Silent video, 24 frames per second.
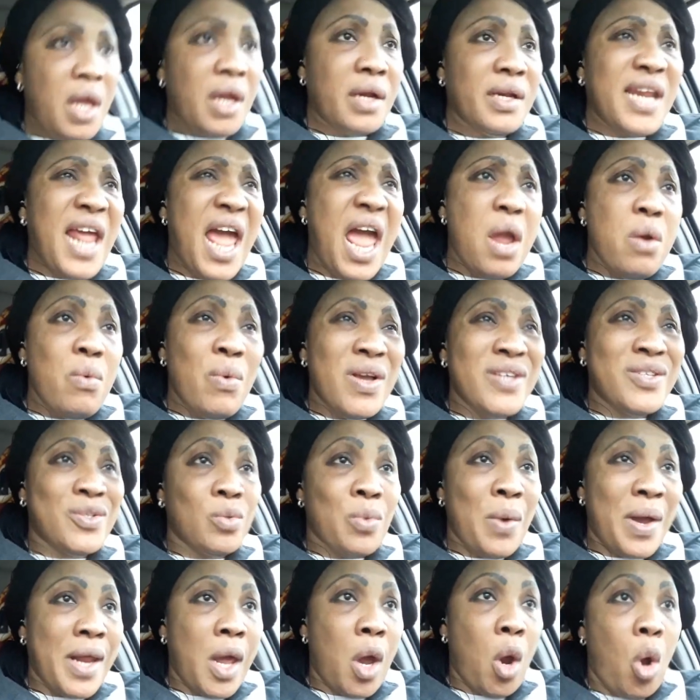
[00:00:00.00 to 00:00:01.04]
Then west
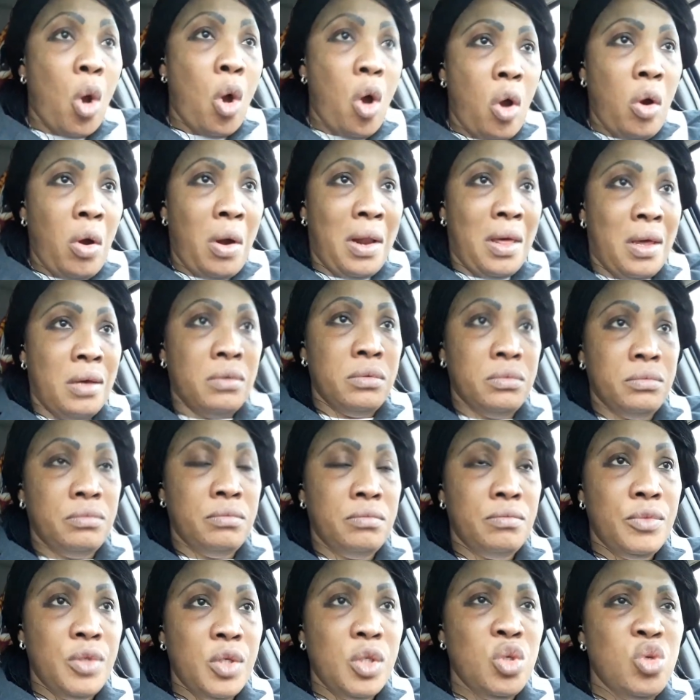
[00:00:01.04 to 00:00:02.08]
where they roll.
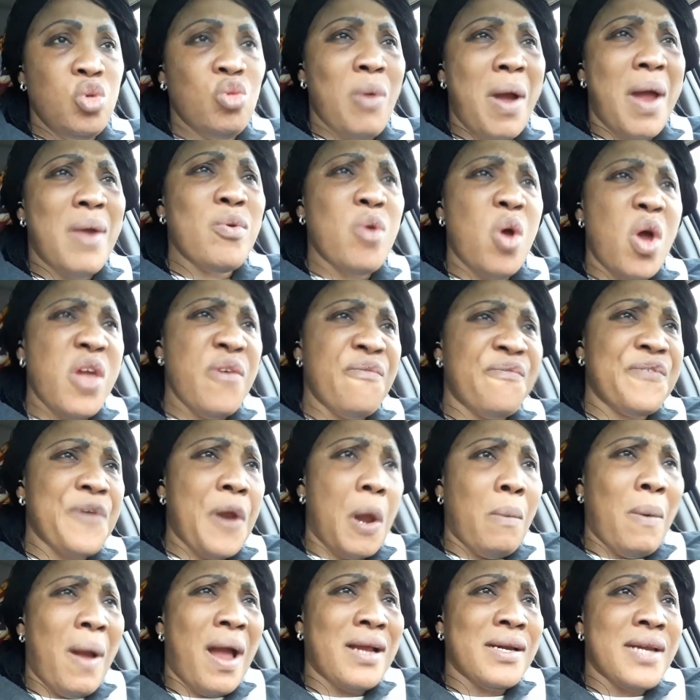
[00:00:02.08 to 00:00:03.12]
You want know if
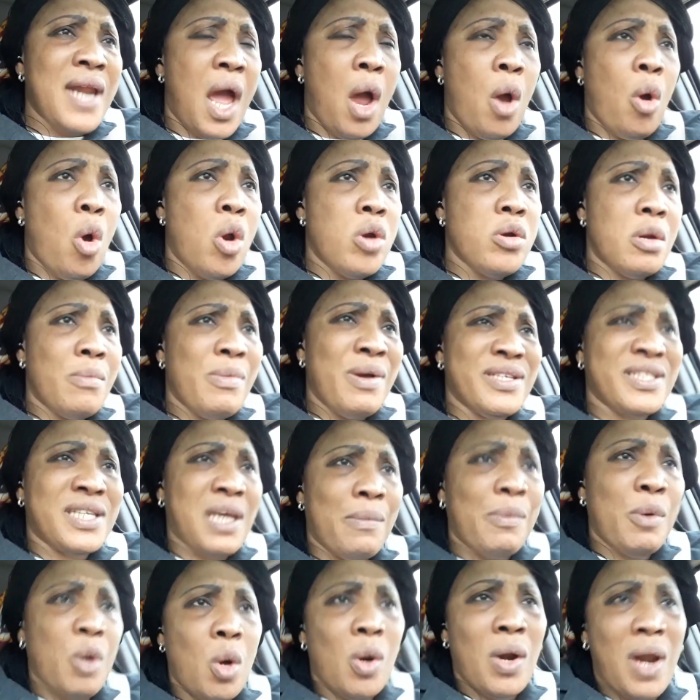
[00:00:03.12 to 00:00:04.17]
na work na roll no more
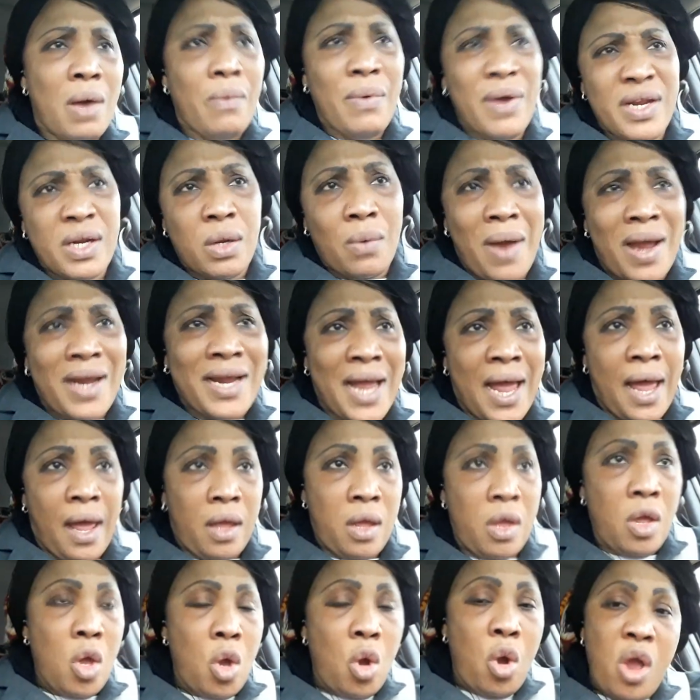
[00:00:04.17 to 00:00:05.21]
big roll away the worker.
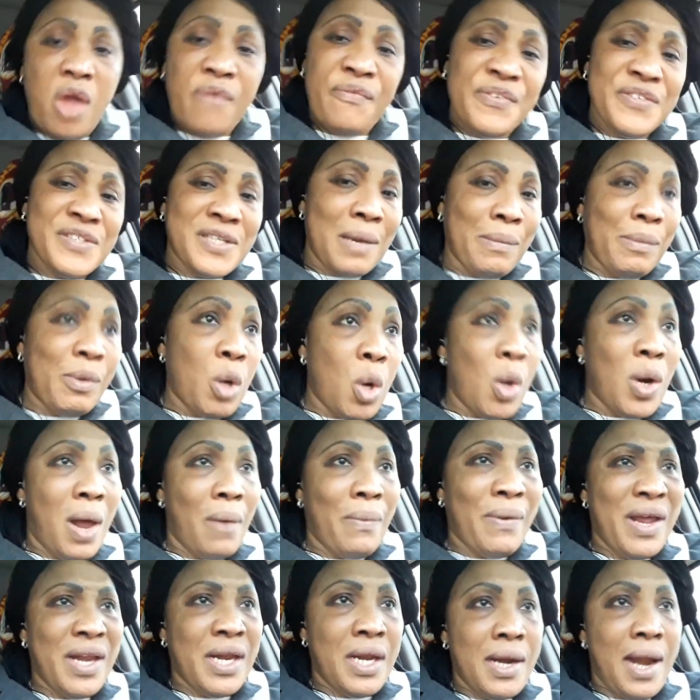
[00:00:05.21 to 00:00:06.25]
Or if a big roll
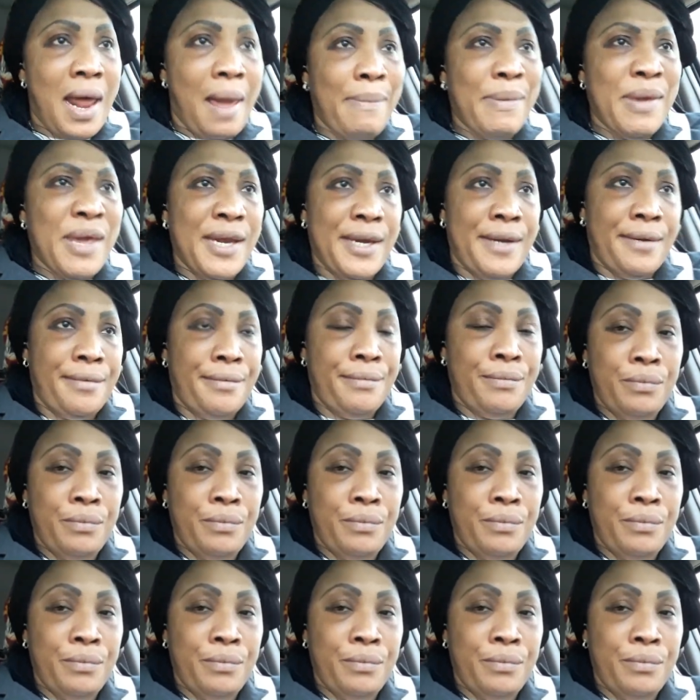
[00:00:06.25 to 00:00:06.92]
away then na bed.